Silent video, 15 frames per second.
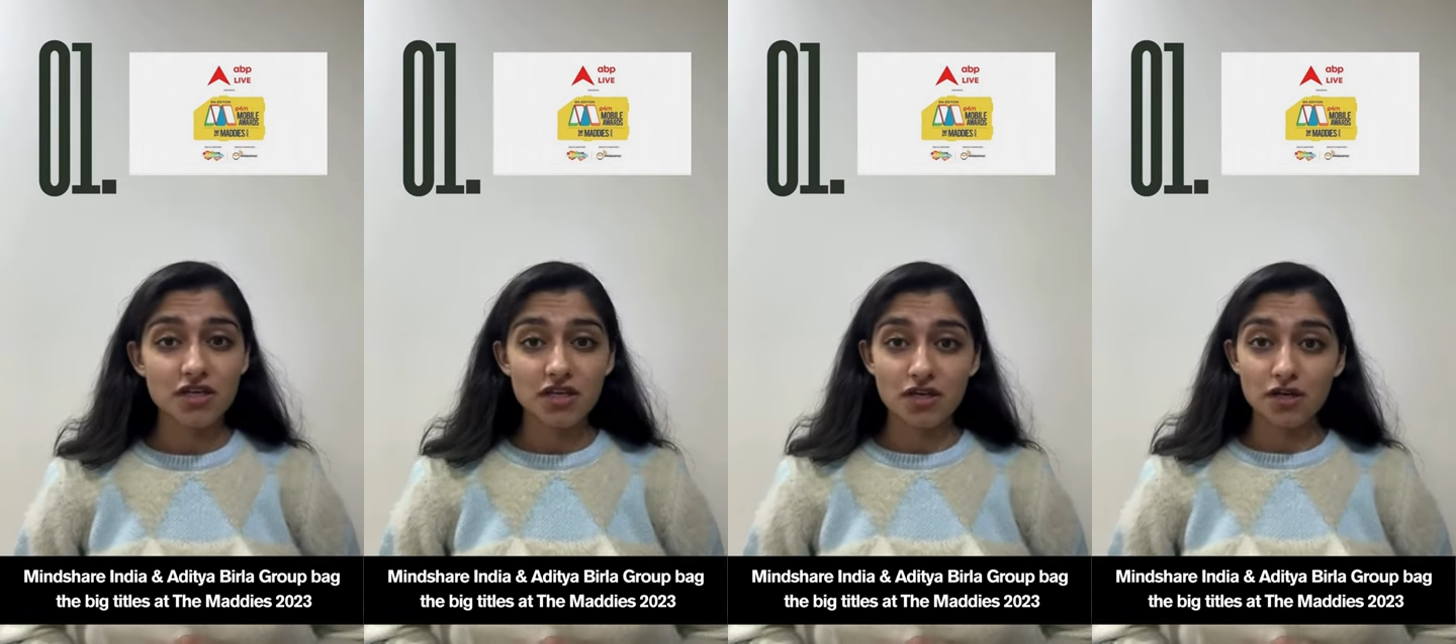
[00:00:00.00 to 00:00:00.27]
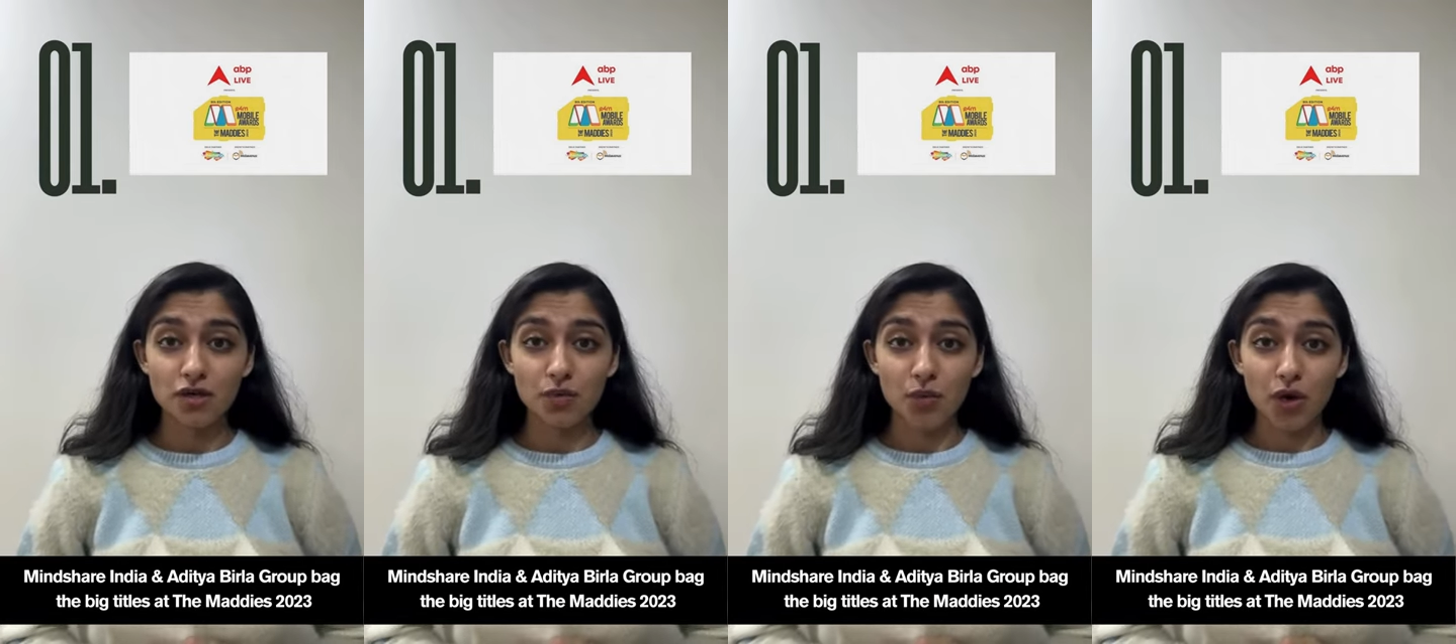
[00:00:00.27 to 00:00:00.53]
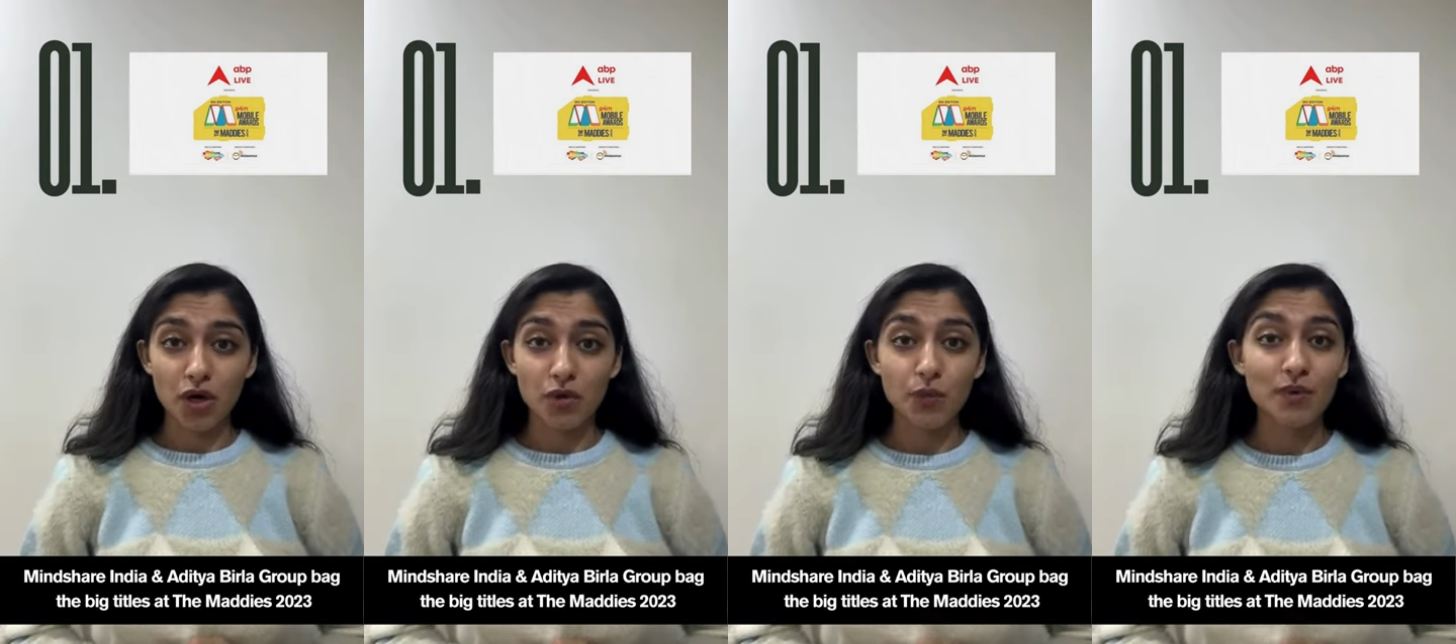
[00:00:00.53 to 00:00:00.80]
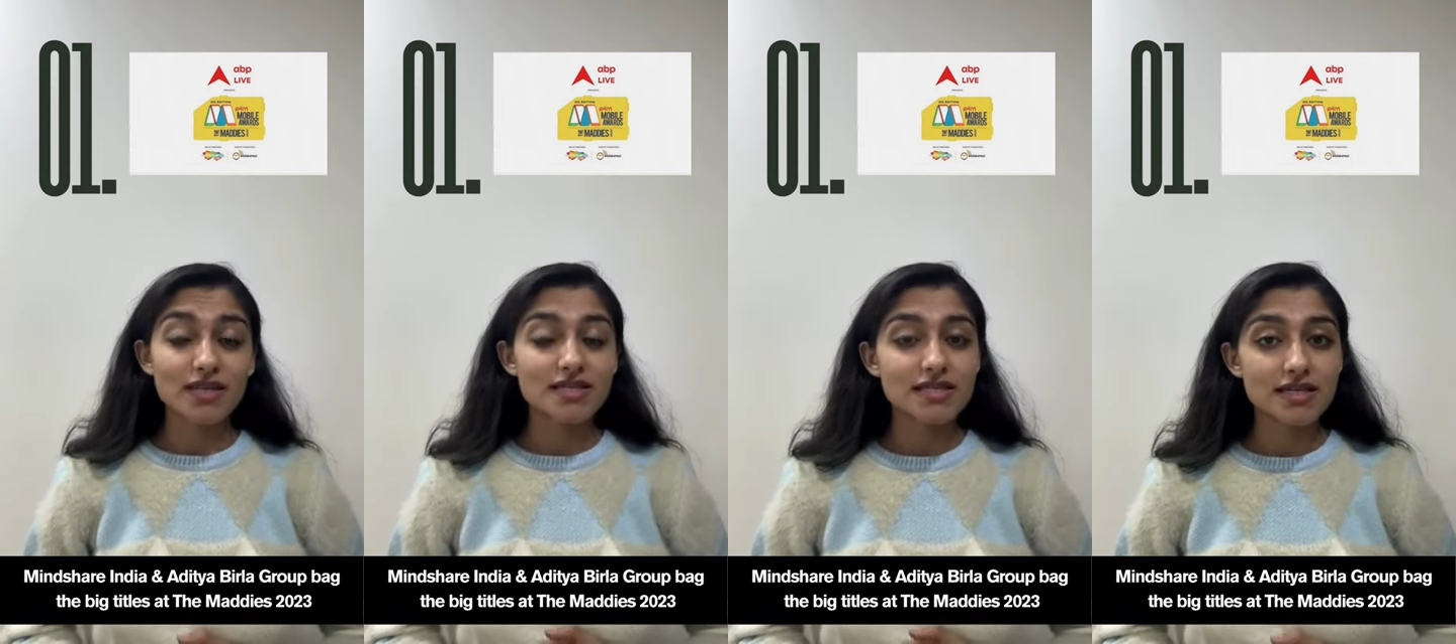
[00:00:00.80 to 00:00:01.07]
Year award
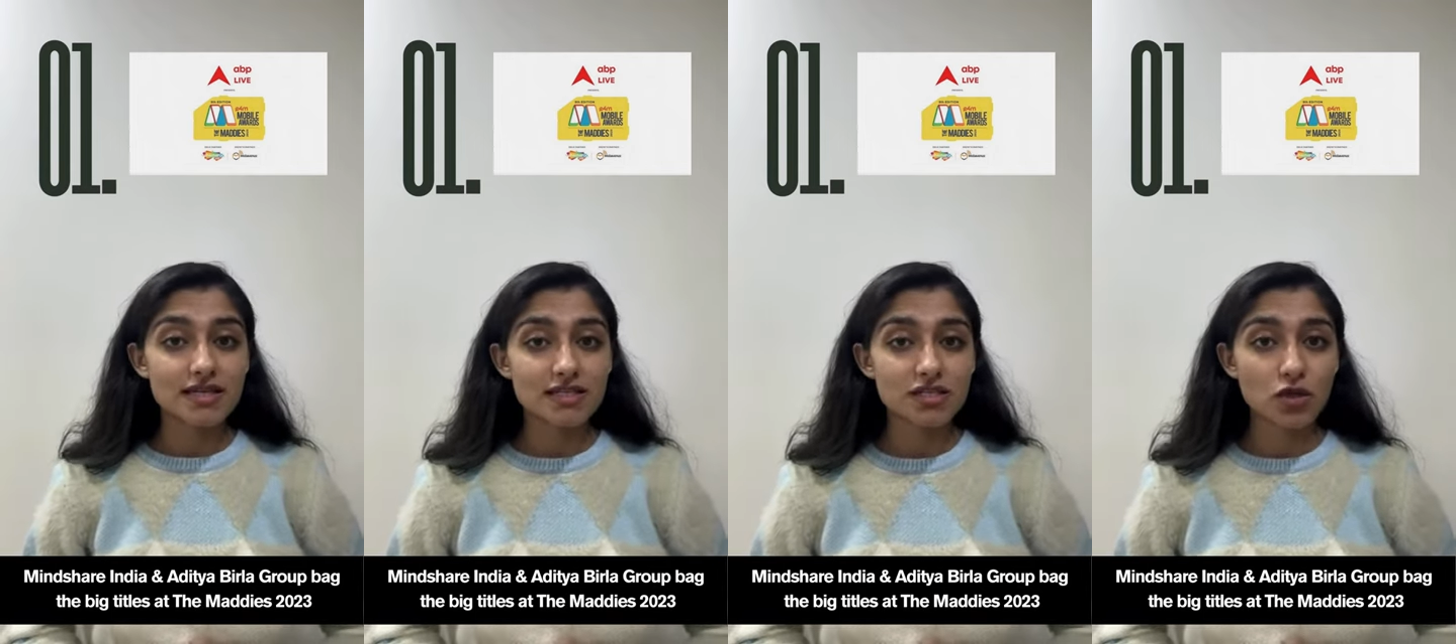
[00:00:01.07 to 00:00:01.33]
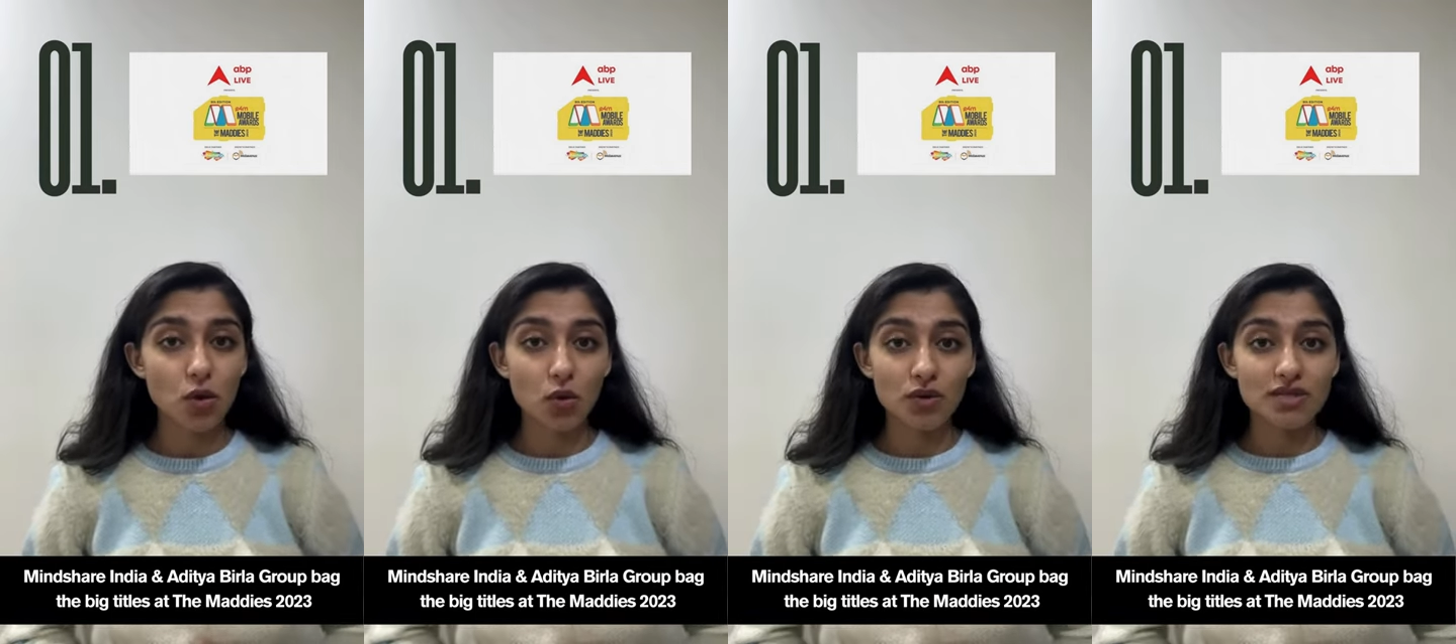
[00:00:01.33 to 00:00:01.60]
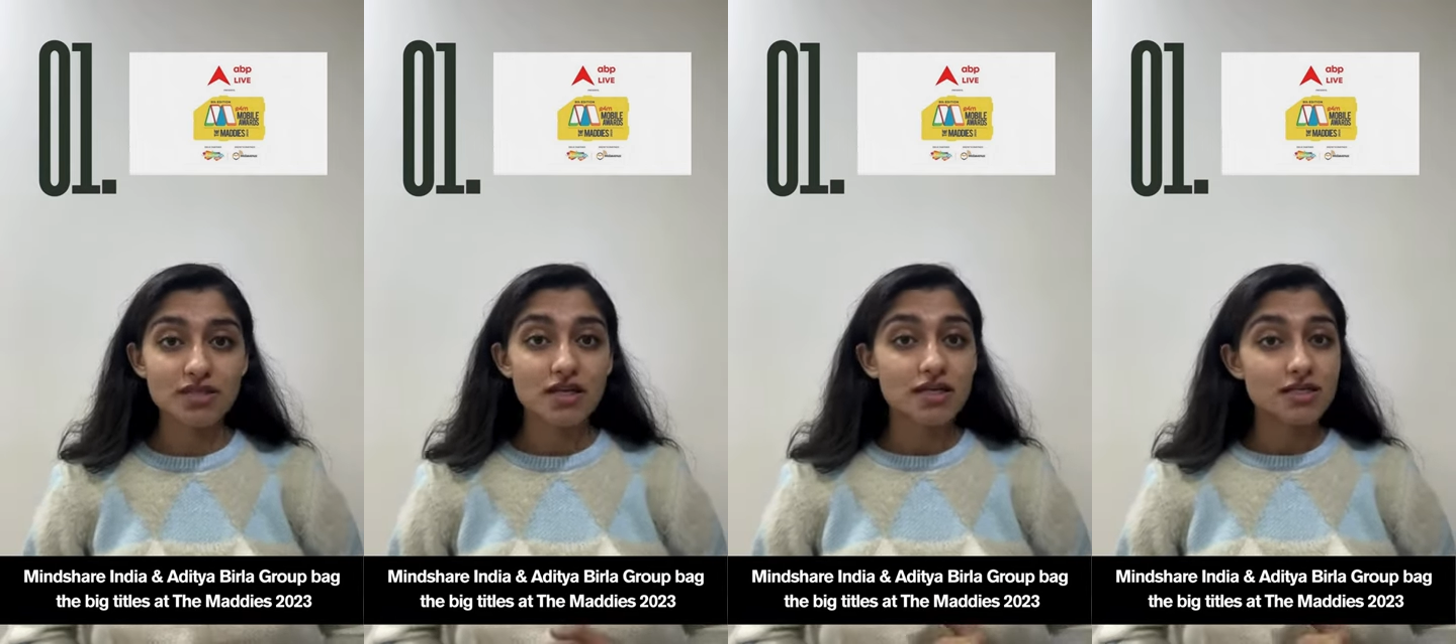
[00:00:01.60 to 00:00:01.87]
with 6 gold,